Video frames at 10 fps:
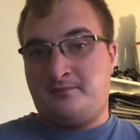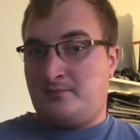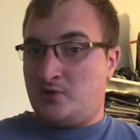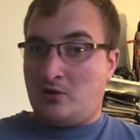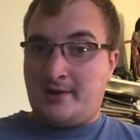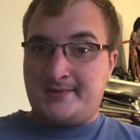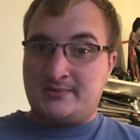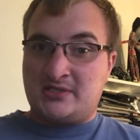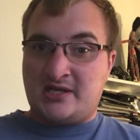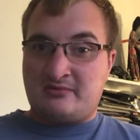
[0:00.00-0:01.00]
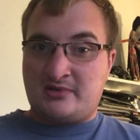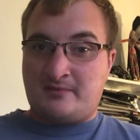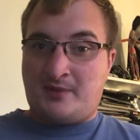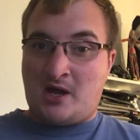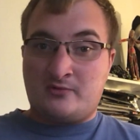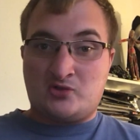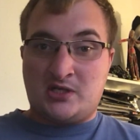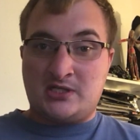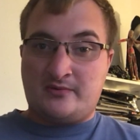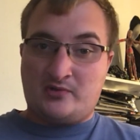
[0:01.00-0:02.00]
You know, I'm obsessed with the palm
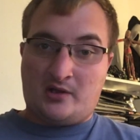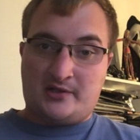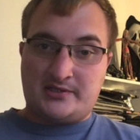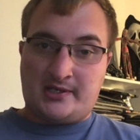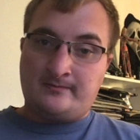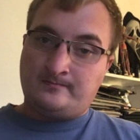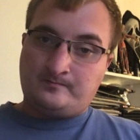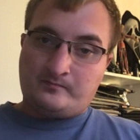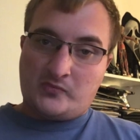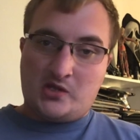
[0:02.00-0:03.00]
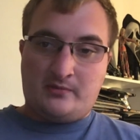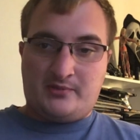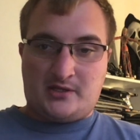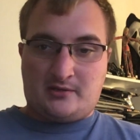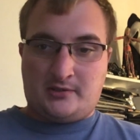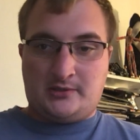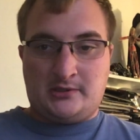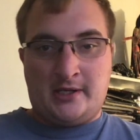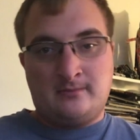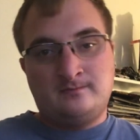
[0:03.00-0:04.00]
trees and all that stuff. And then particular
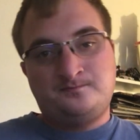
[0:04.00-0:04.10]
that.